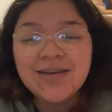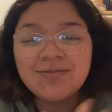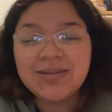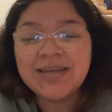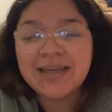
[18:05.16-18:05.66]

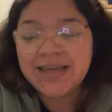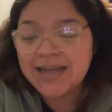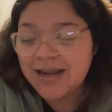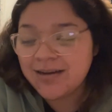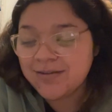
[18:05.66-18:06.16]
we can
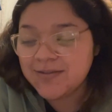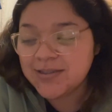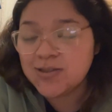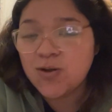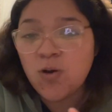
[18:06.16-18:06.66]
get out of
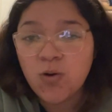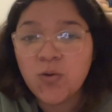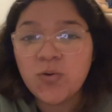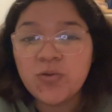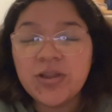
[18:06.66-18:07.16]
this
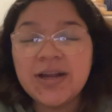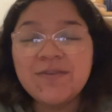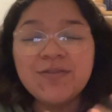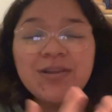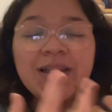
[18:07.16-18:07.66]
hole that I
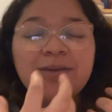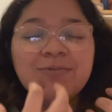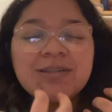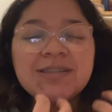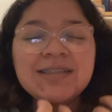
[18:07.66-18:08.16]
feel like
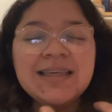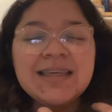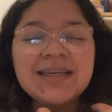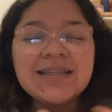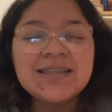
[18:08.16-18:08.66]
we're
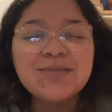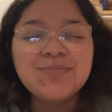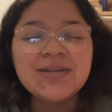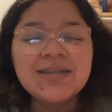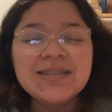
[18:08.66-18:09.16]
sinking
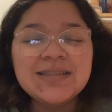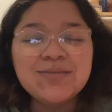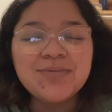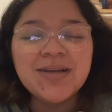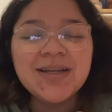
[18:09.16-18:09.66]
deeper and
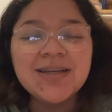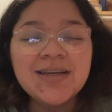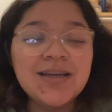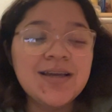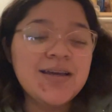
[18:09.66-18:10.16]
deeper in.
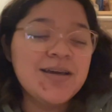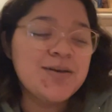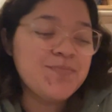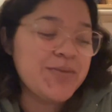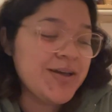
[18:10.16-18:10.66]

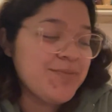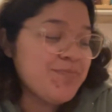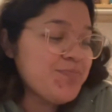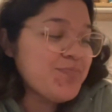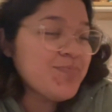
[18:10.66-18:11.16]
But
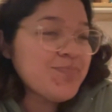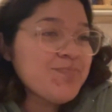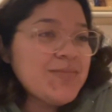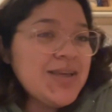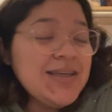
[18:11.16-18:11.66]

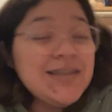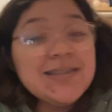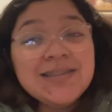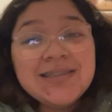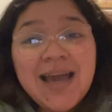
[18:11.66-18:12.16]

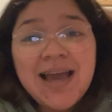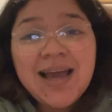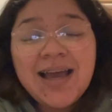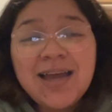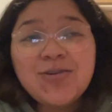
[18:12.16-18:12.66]
yeah,
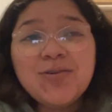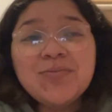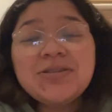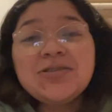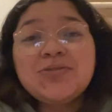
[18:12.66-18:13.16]
I don't know
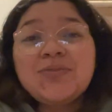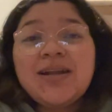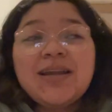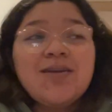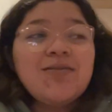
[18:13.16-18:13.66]
what to do
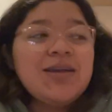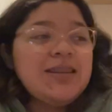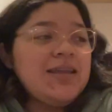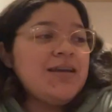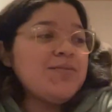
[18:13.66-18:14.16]
right now. I
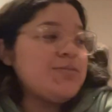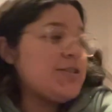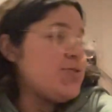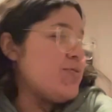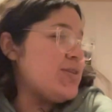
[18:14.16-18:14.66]
think I'm
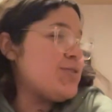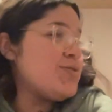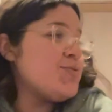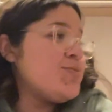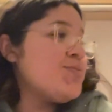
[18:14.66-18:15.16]
just going
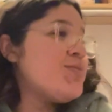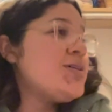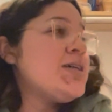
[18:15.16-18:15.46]
to